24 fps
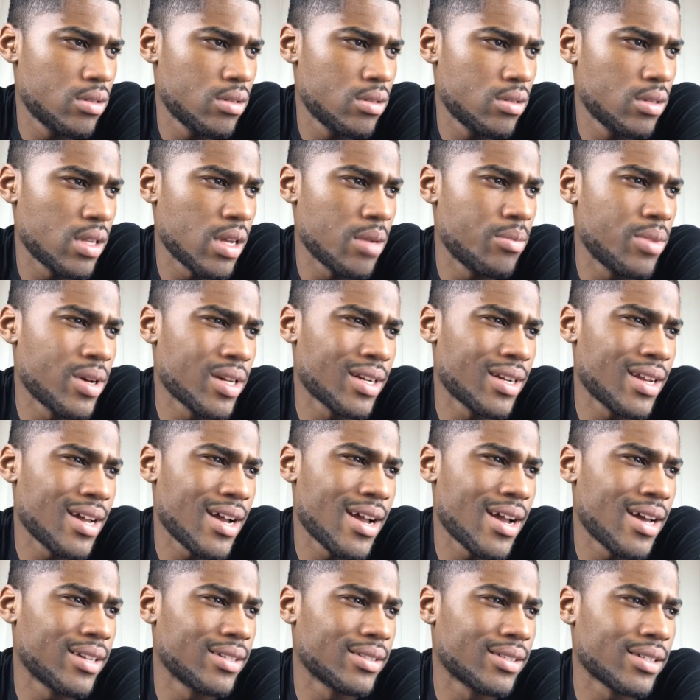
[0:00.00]
They better not
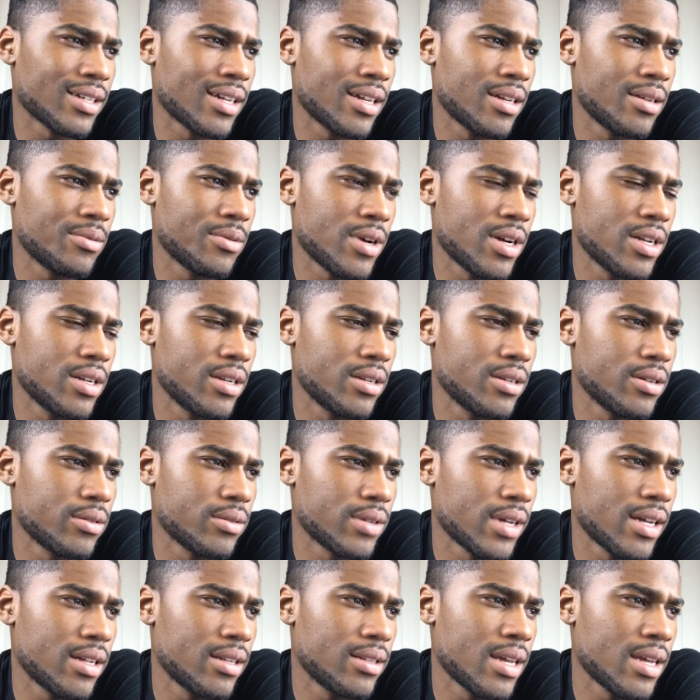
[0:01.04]
have the same rating.
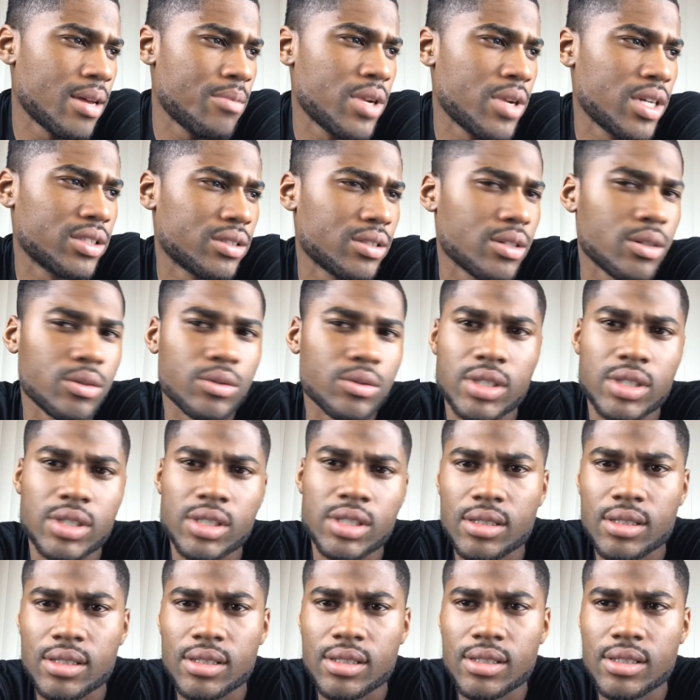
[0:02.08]
That makes no
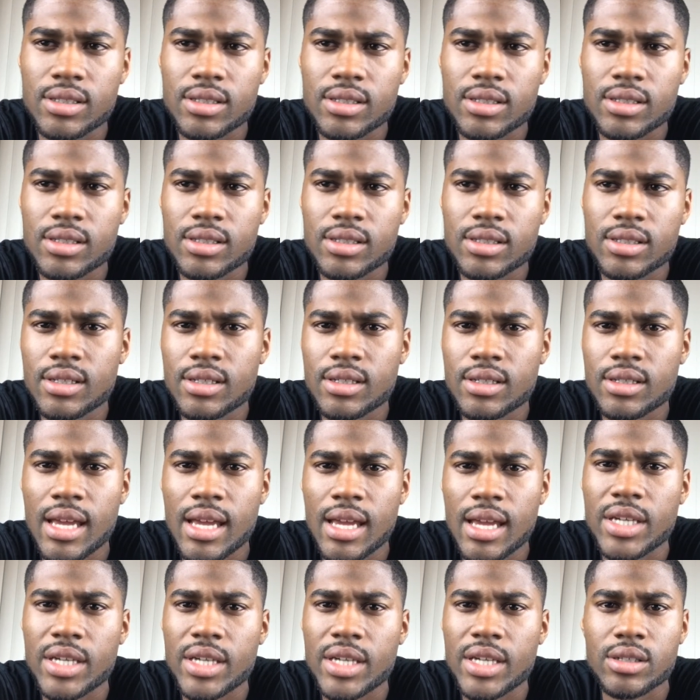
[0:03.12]
sense. That
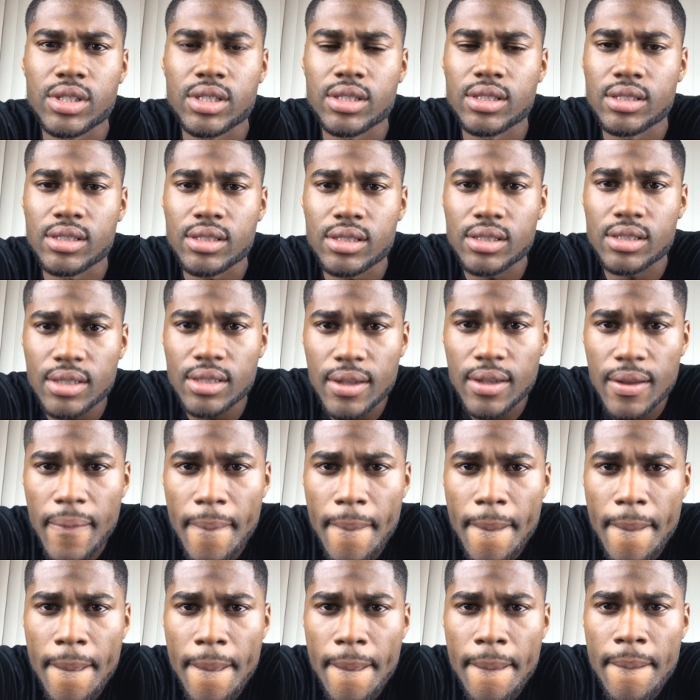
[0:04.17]
makes no sense.
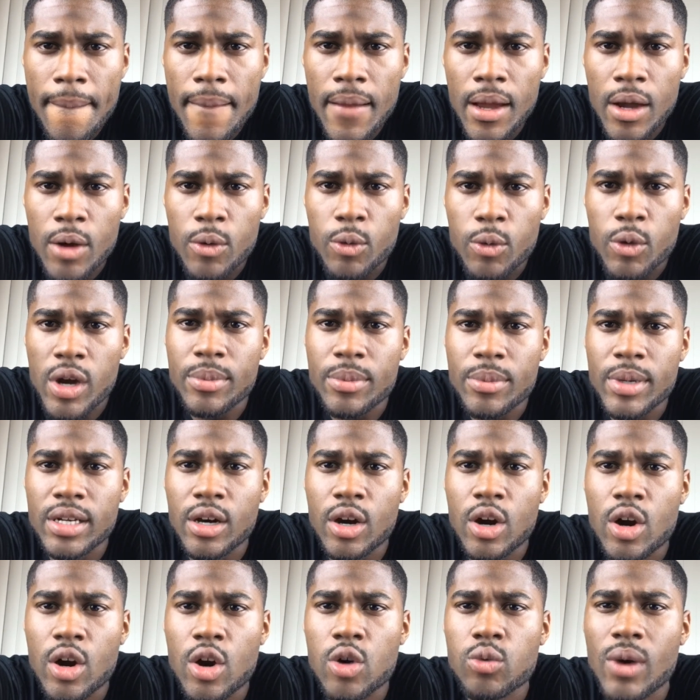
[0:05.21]
Rebby, the
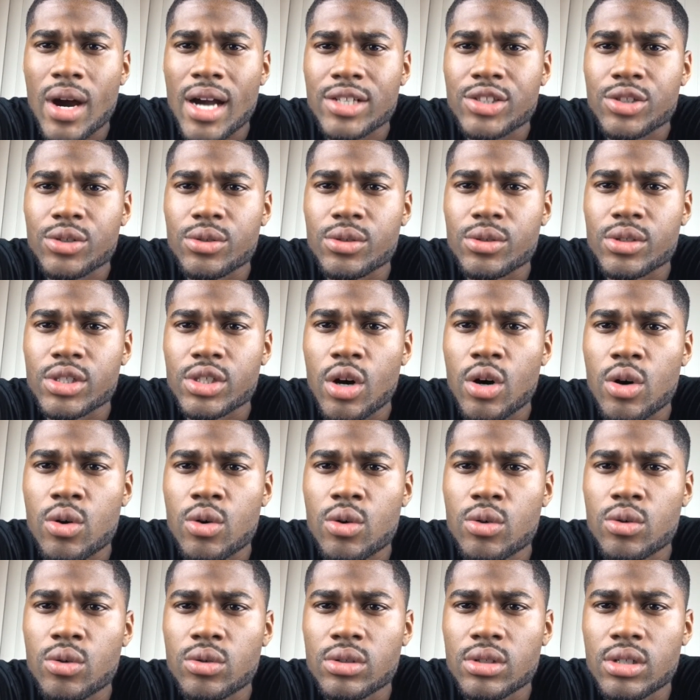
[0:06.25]
whole roster is
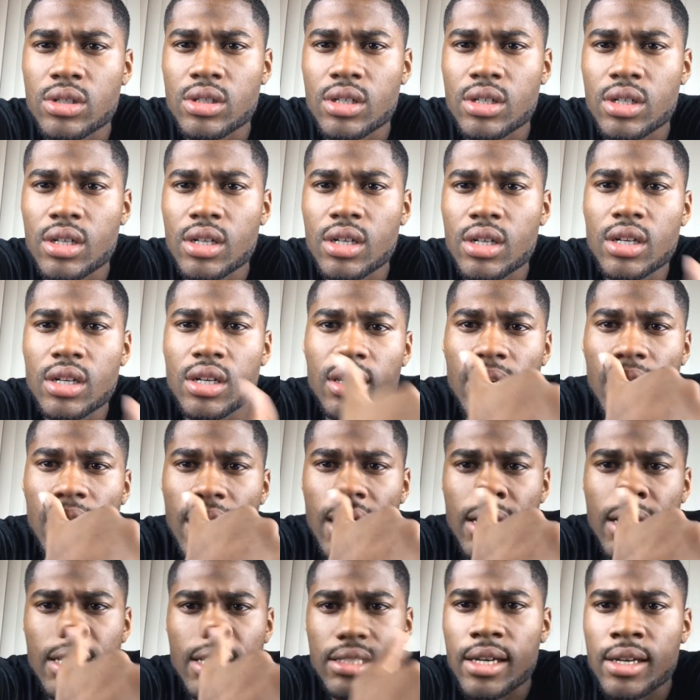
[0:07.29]
old
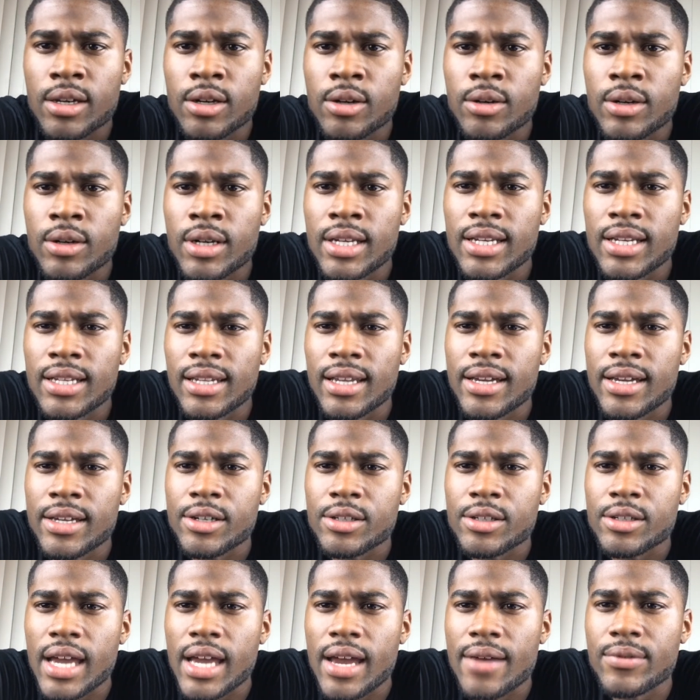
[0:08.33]
as hell, and the
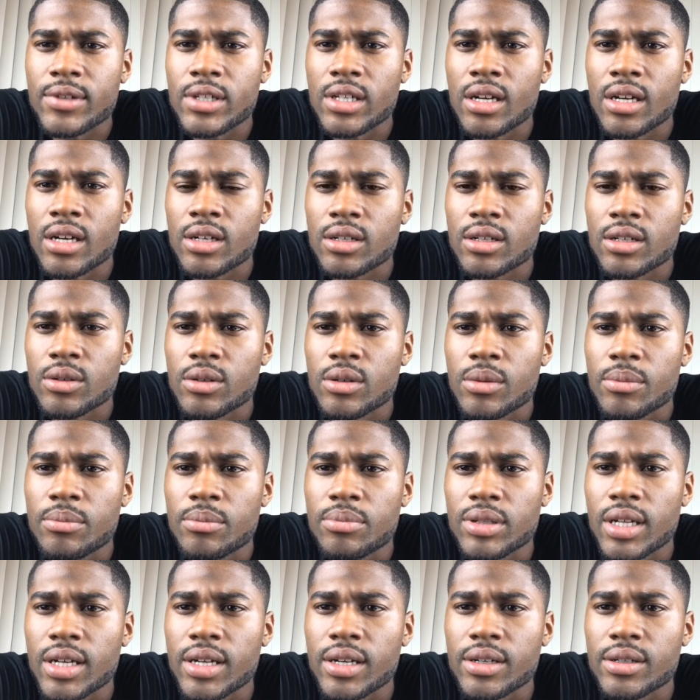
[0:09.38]
Lakers have younger
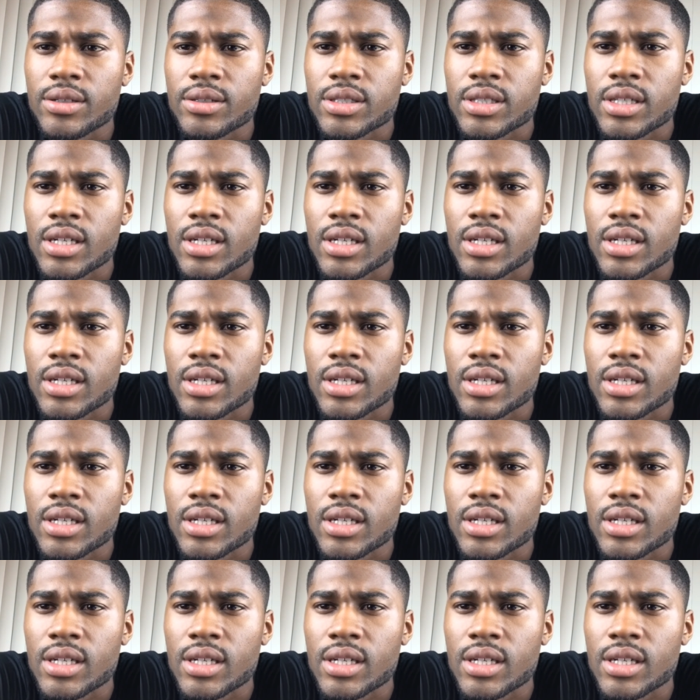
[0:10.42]
players.